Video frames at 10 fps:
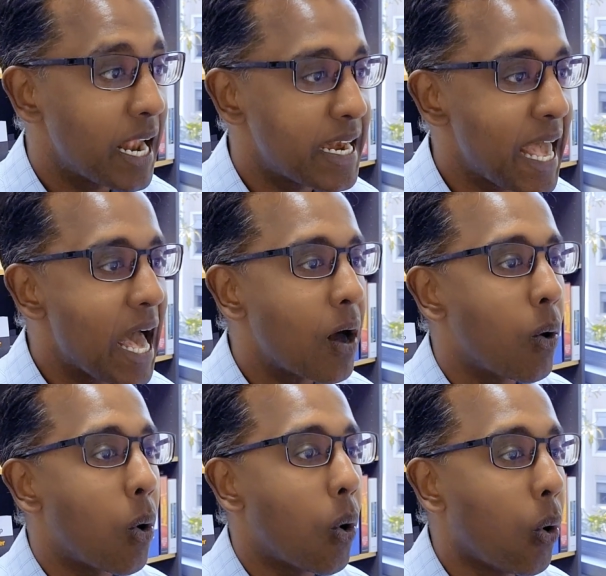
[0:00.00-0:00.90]
Now,
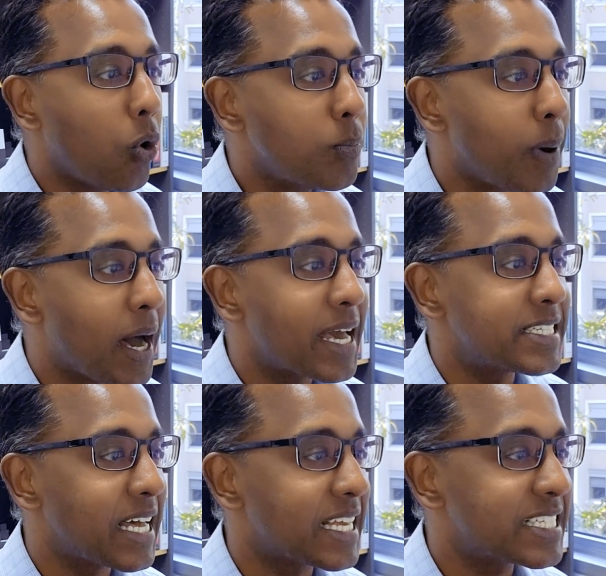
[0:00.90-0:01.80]
all
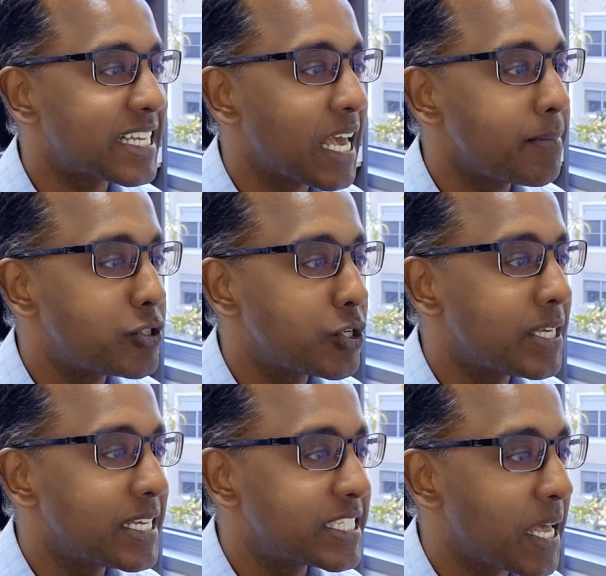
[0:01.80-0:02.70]
buyers are stamp
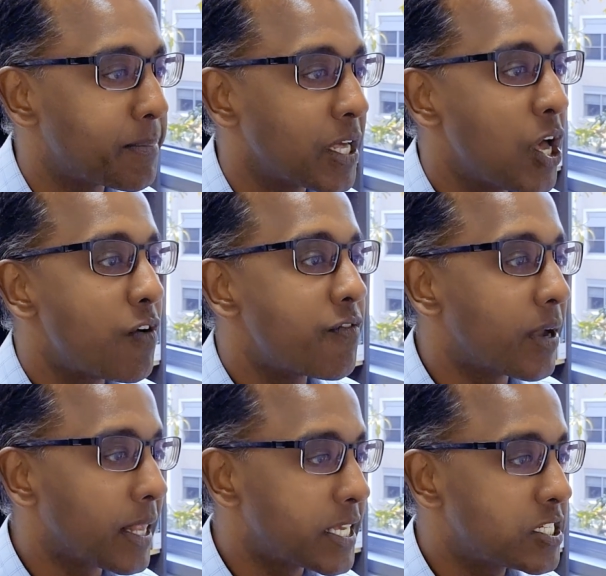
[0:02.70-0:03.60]
duty exempt for
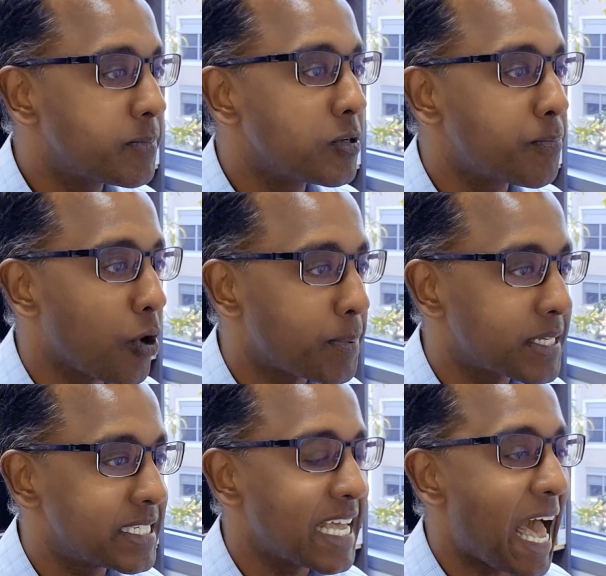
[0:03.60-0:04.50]
eligible
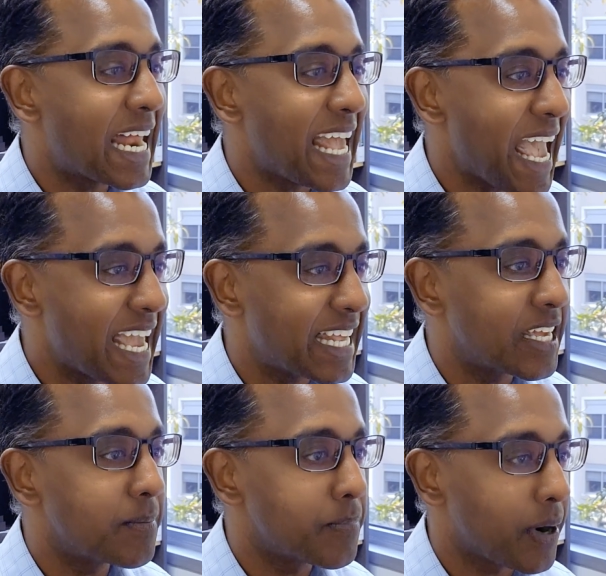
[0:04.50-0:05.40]
properties at
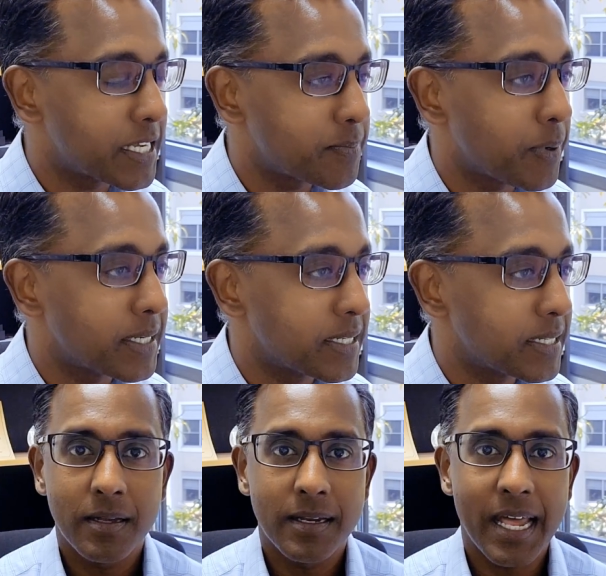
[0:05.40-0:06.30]
any price point.
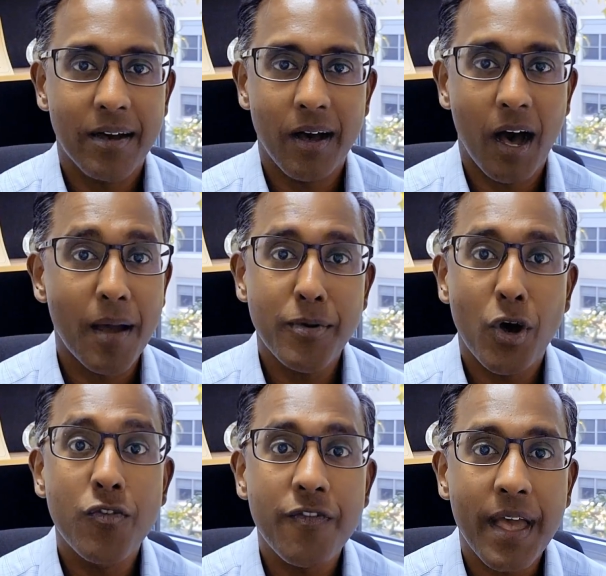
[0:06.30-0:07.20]
Now, I'm
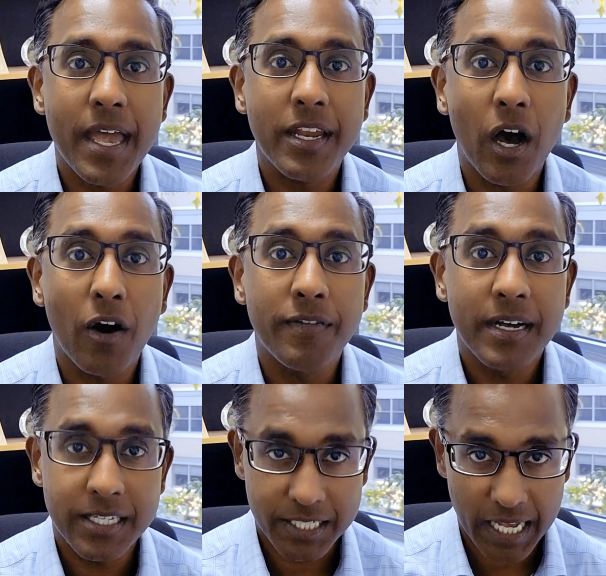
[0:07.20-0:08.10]
no fan of
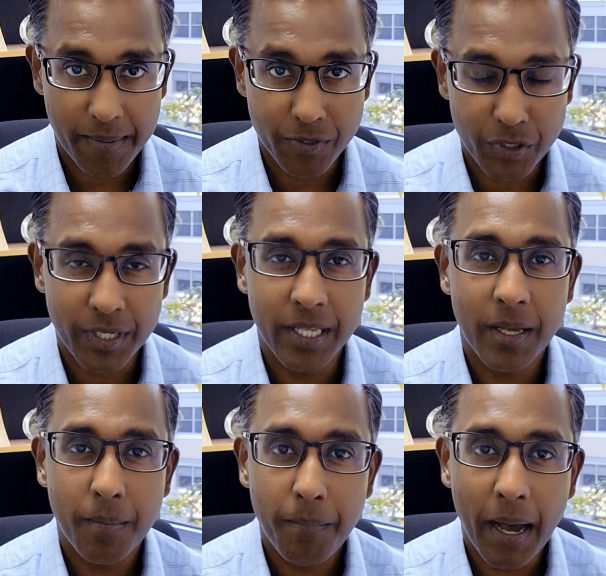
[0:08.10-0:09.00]
stamp duty,
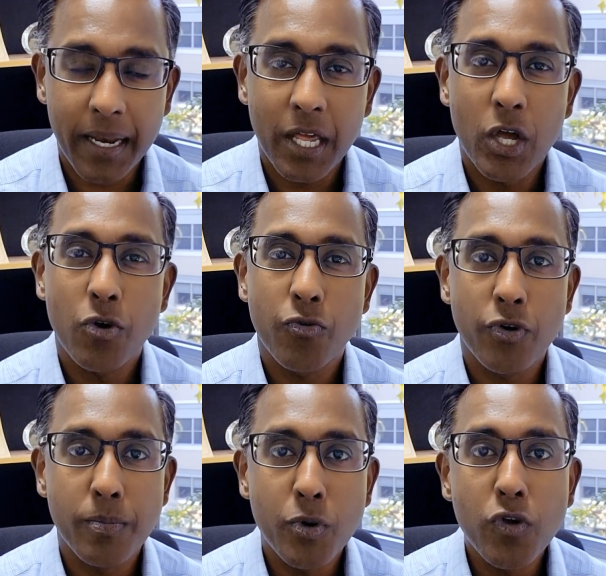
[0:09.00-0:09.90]
but
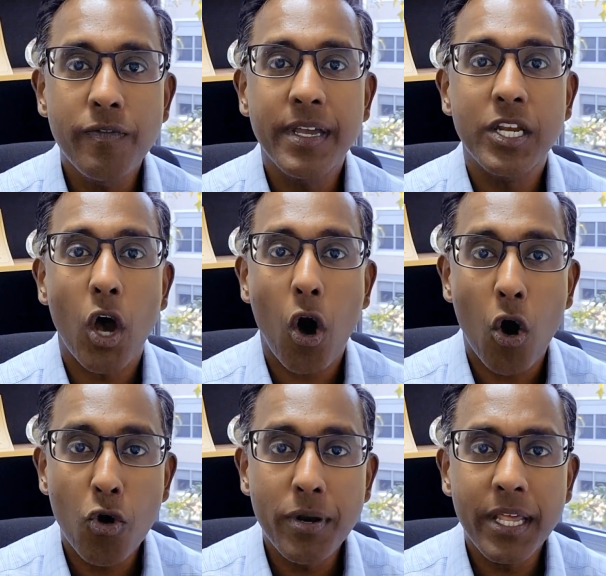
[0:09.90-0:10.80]
removing it
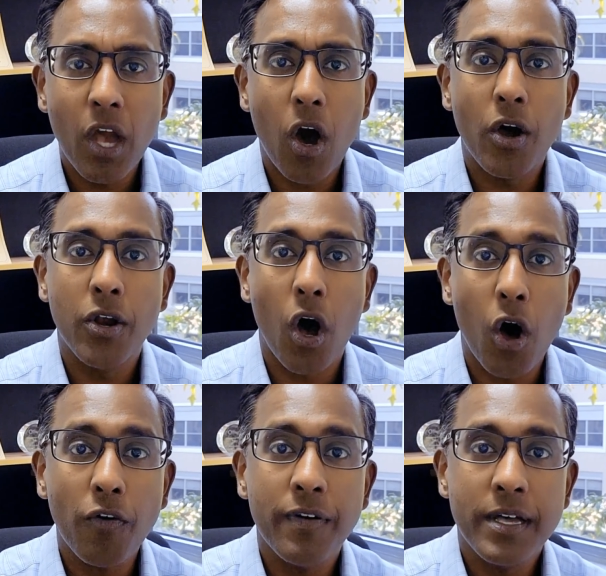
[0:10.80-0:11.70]
only on
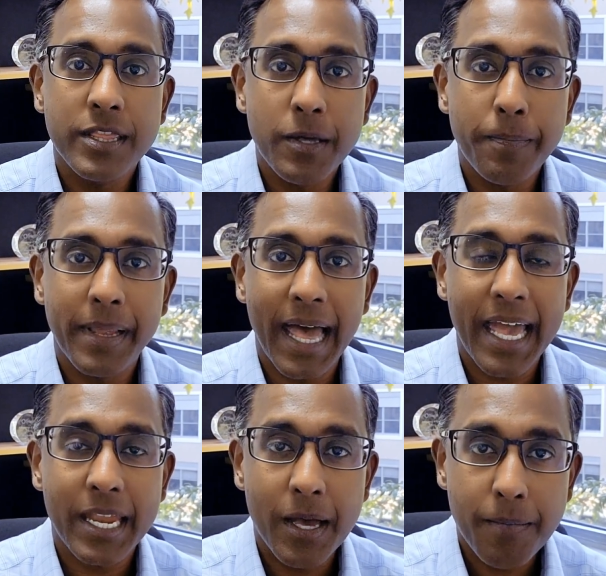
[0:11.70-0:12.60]

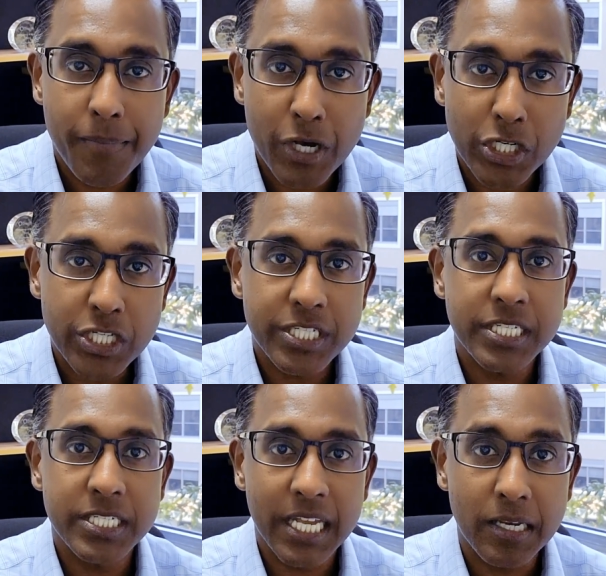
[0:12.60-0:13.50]
off-the-plan
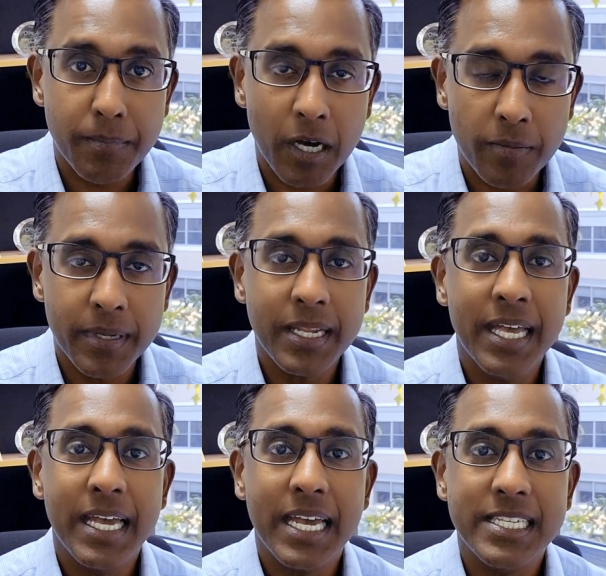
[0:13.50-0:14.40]
purchases in Melbourne
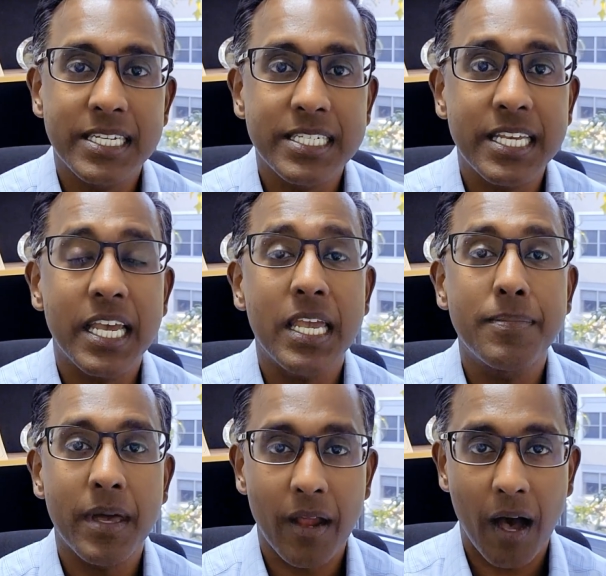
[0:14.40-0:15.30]
is a scheme
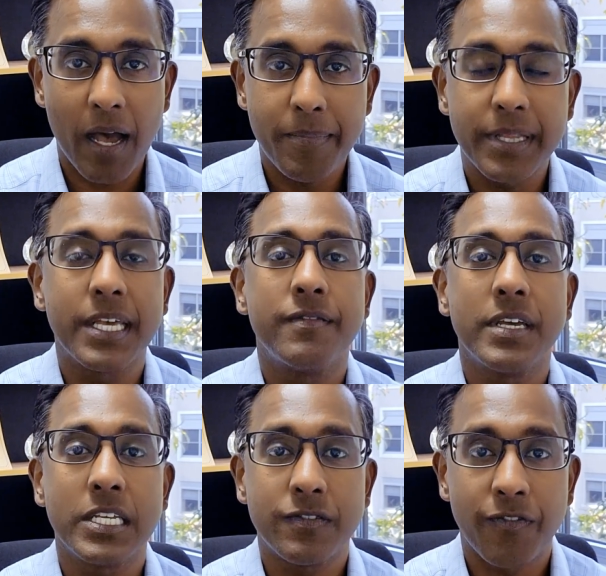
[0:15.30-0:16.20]
that I believe
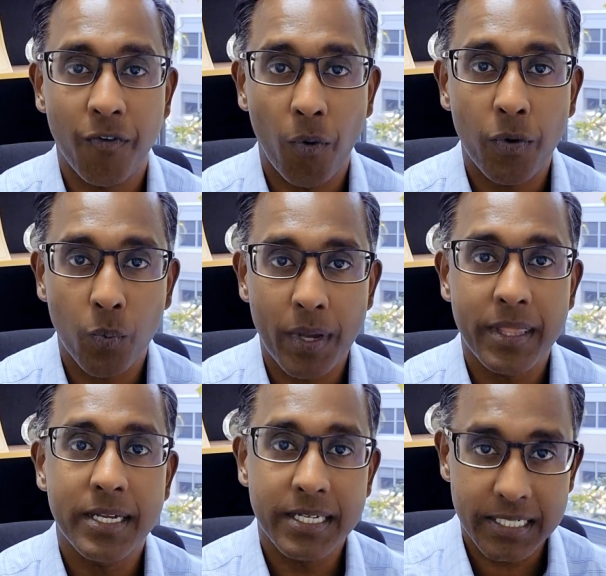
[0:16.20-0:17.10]
is fraught with
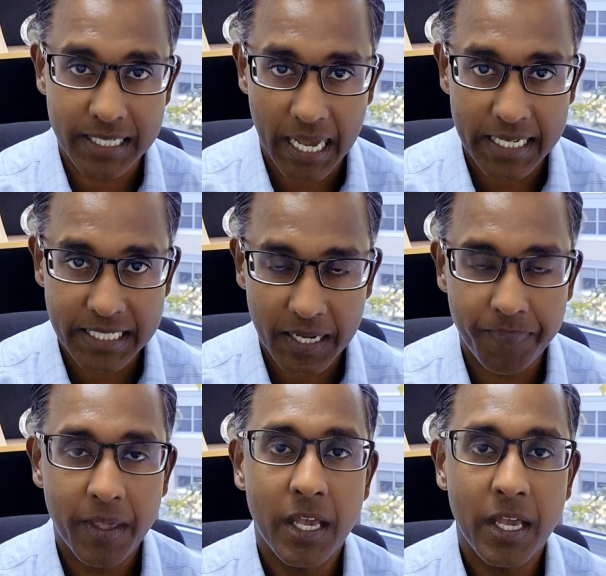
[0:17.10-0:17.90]
disaster.